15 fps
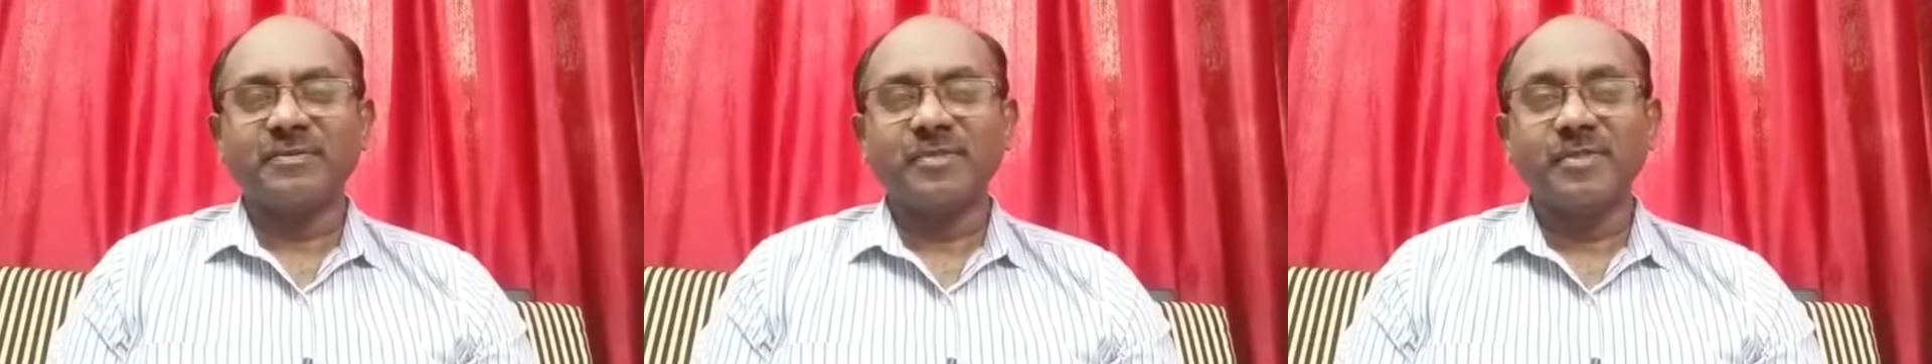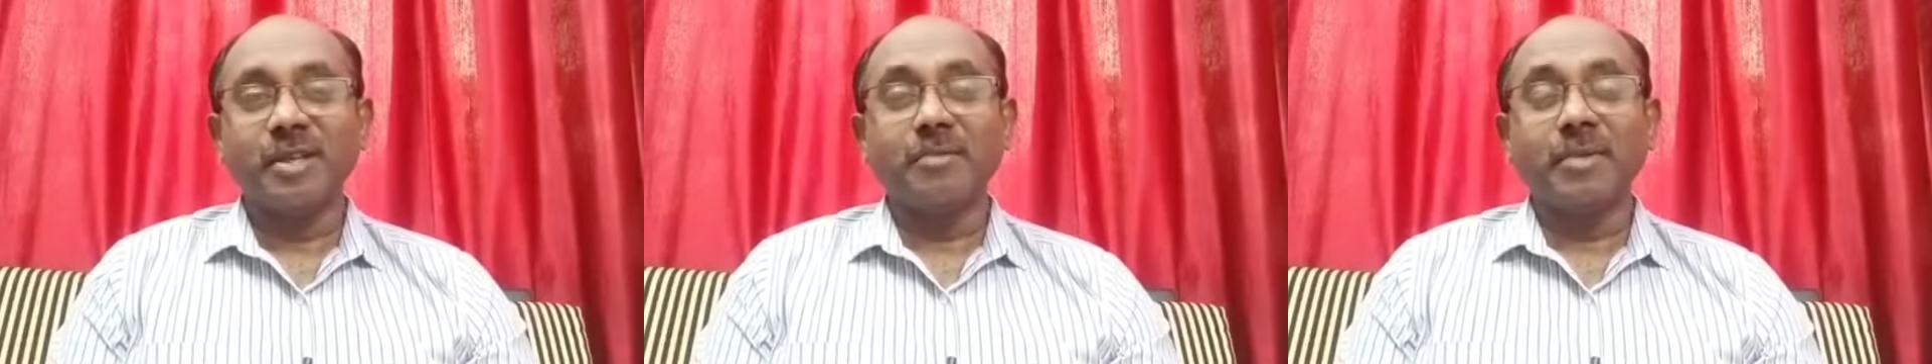
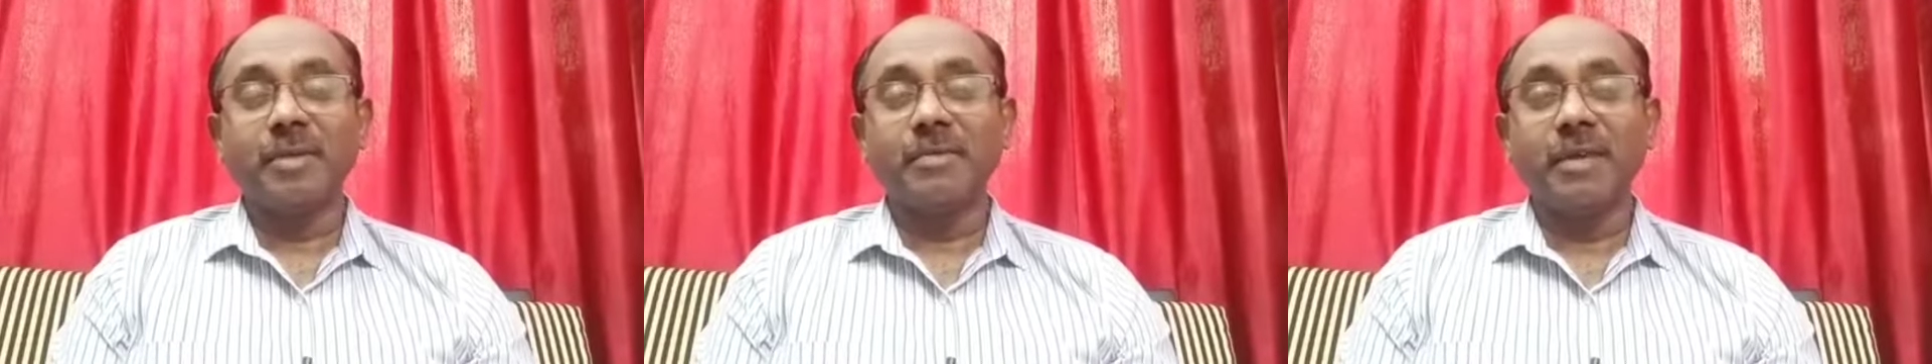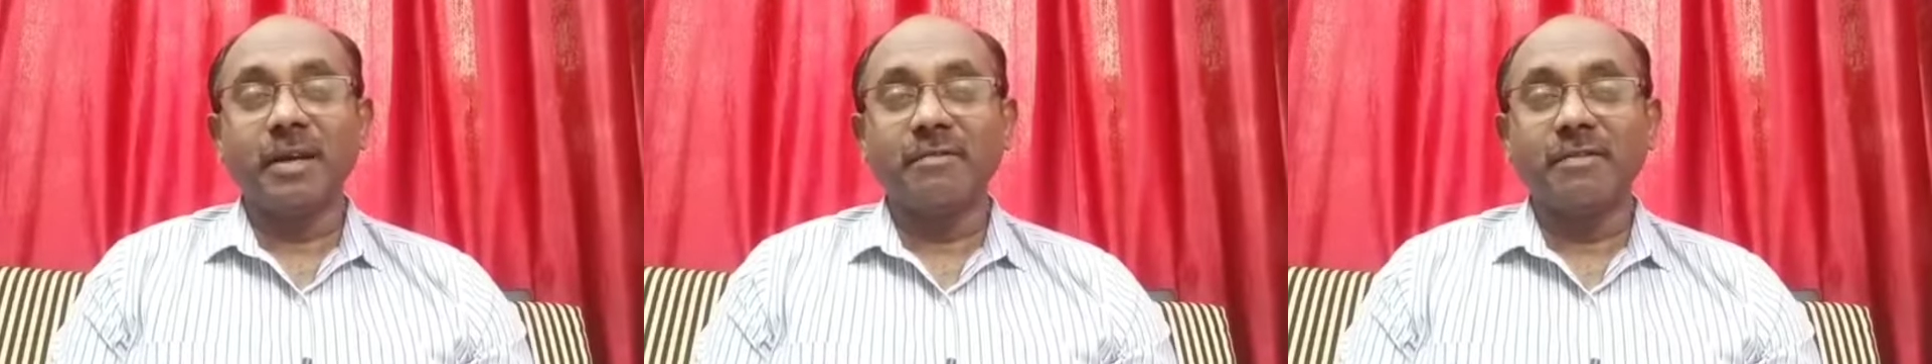
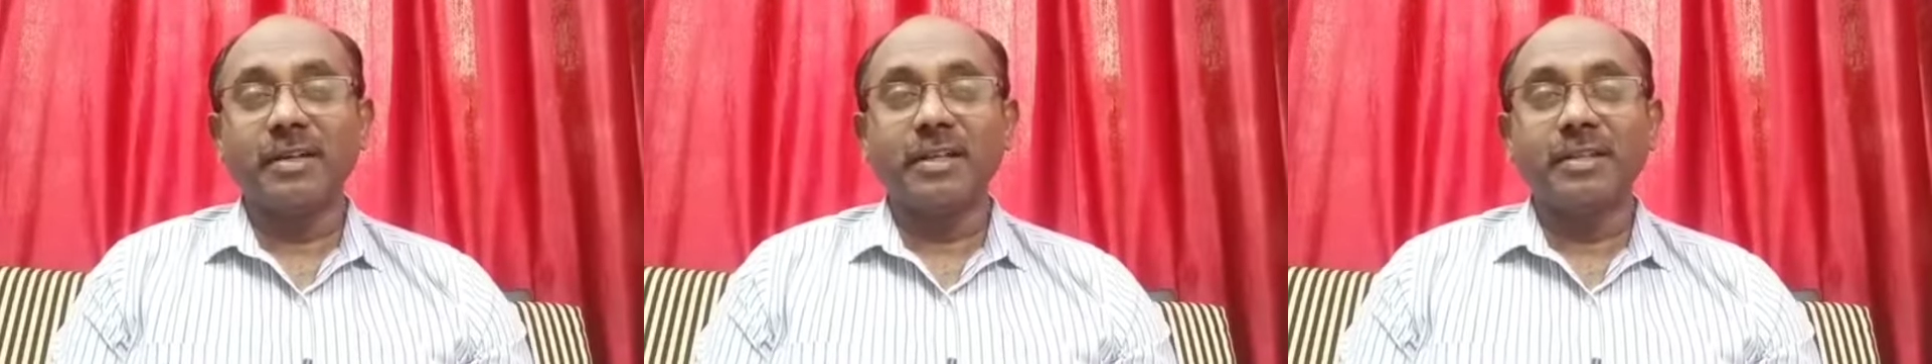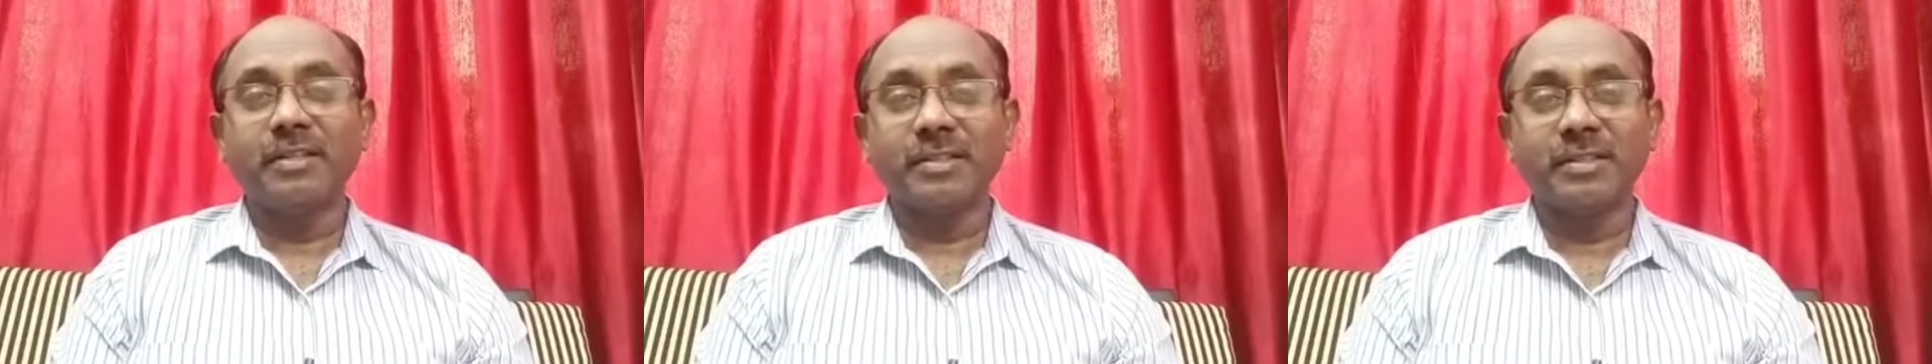Sometimes they
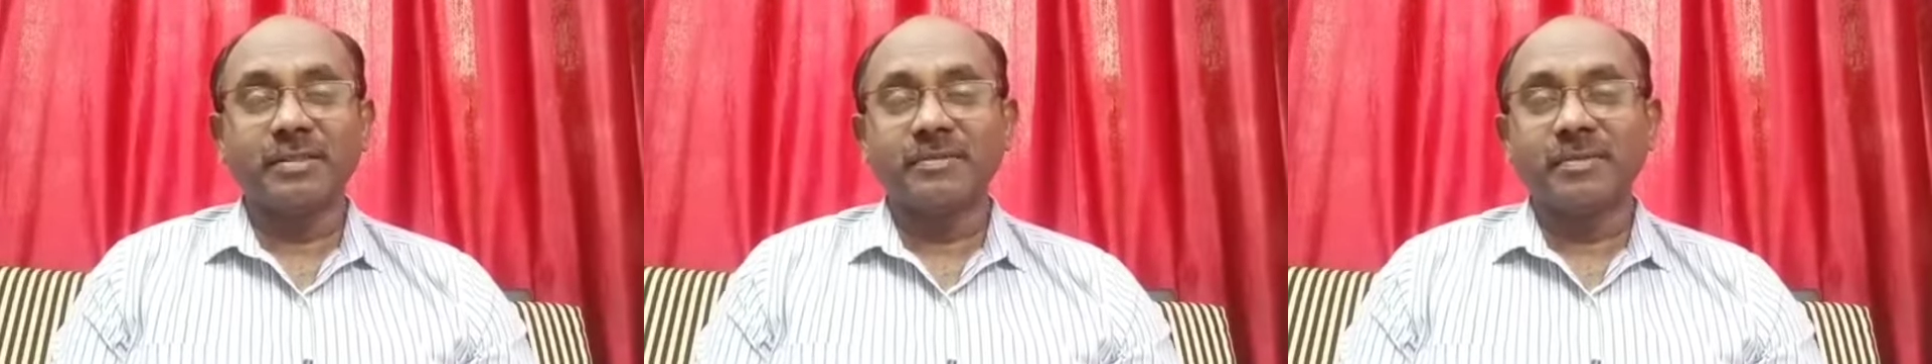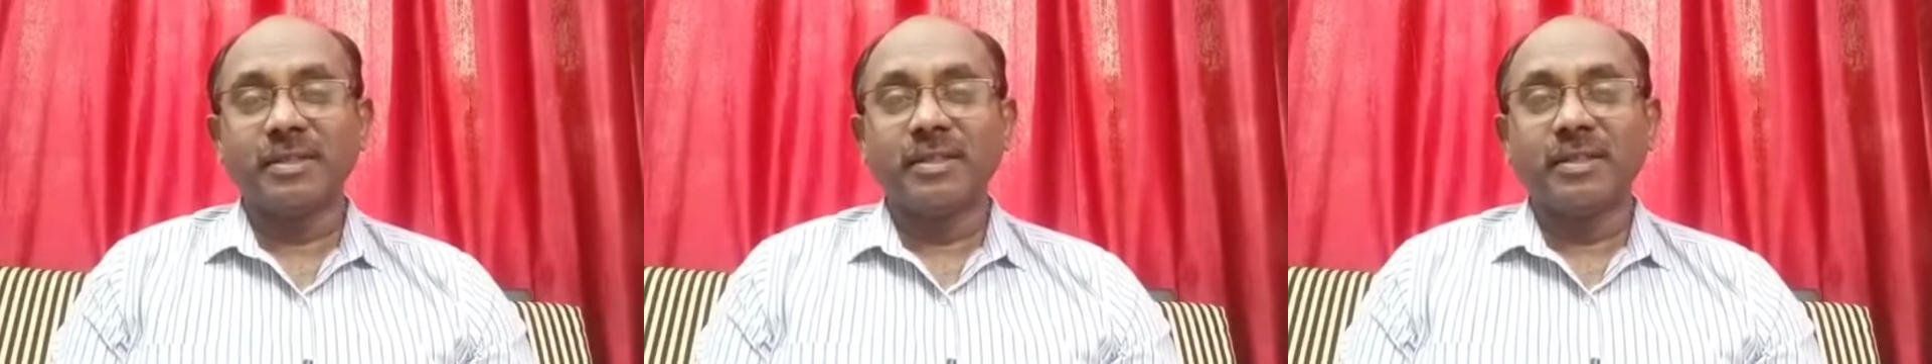offend
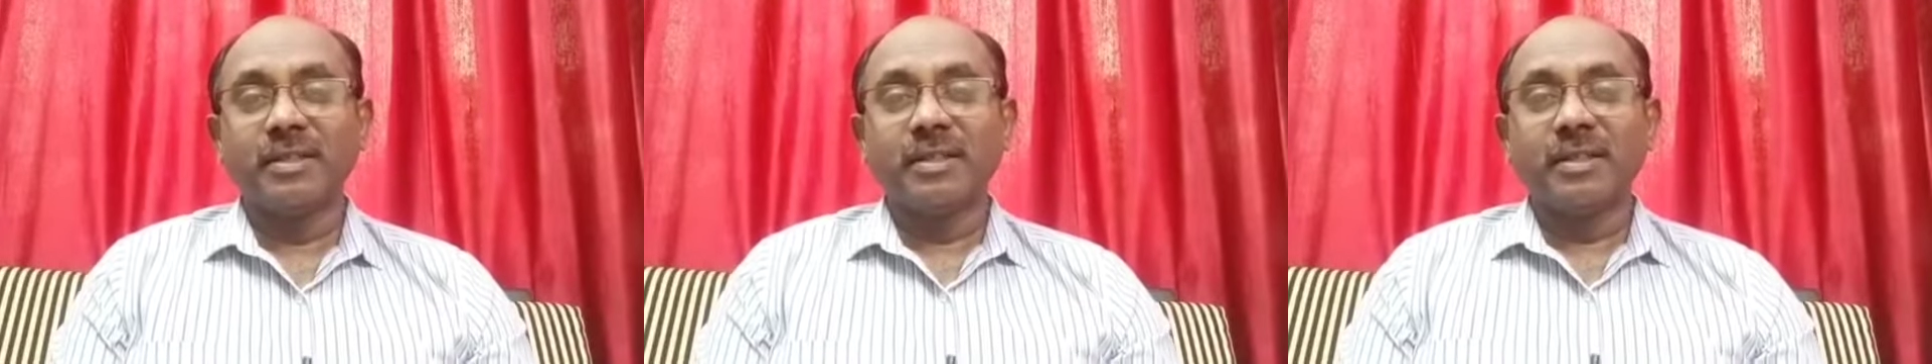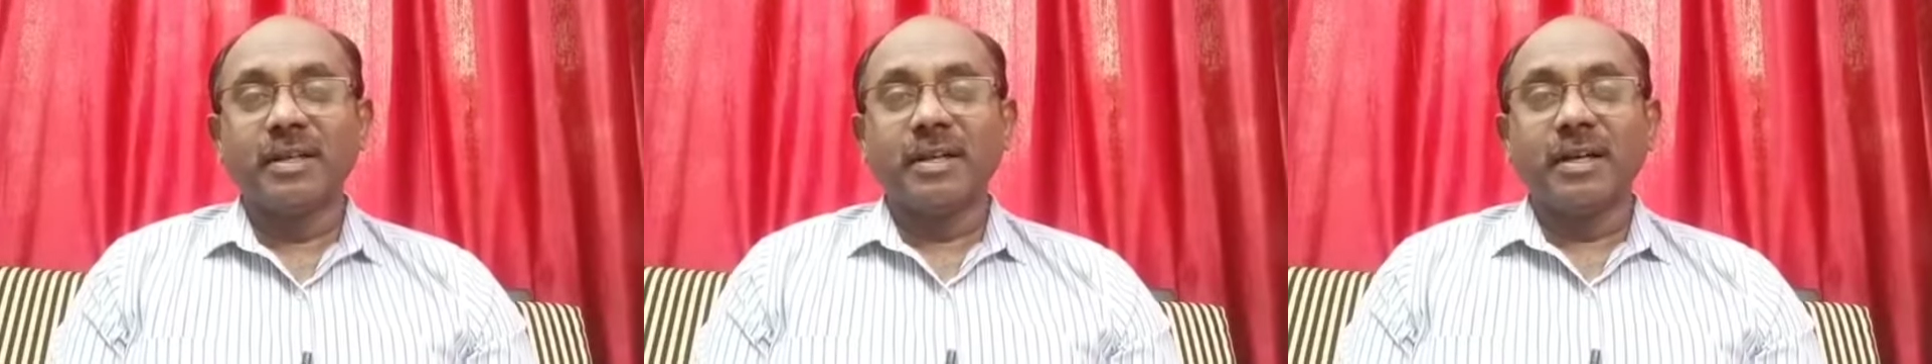others.
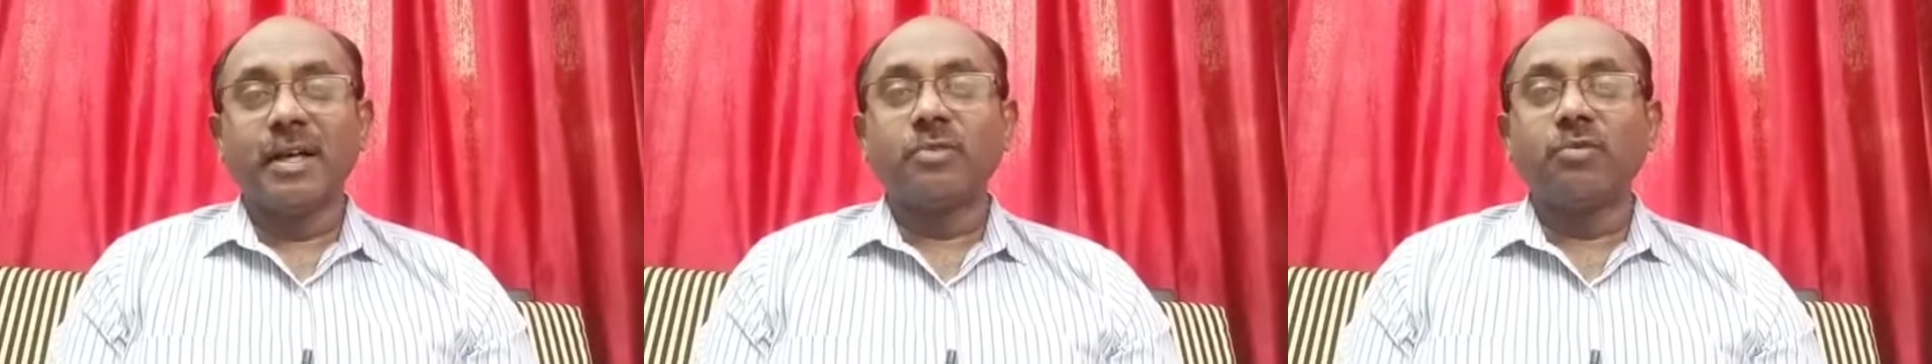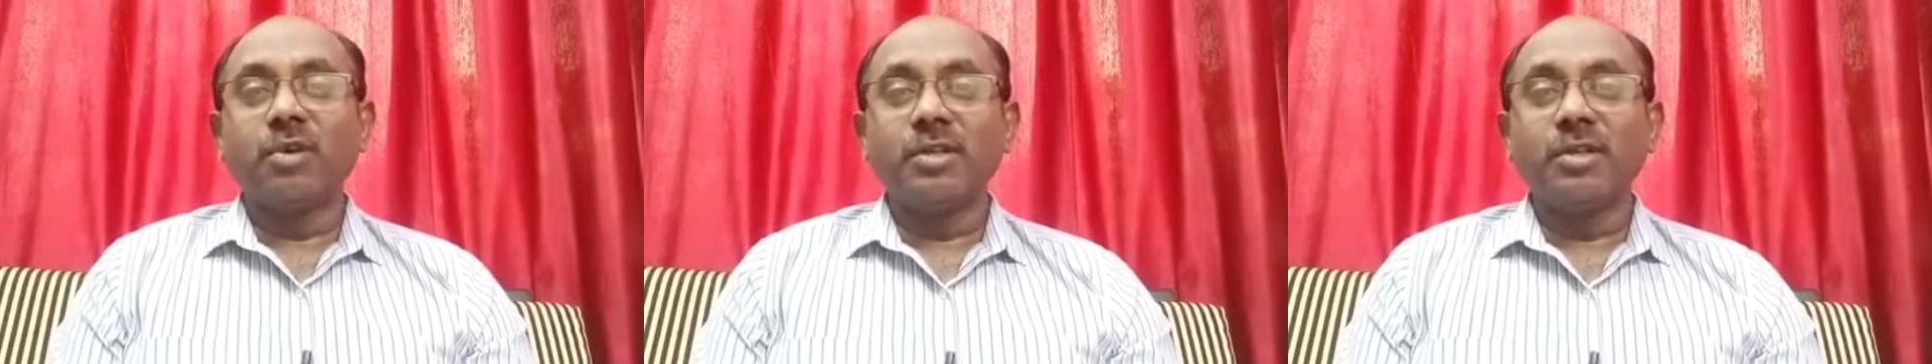And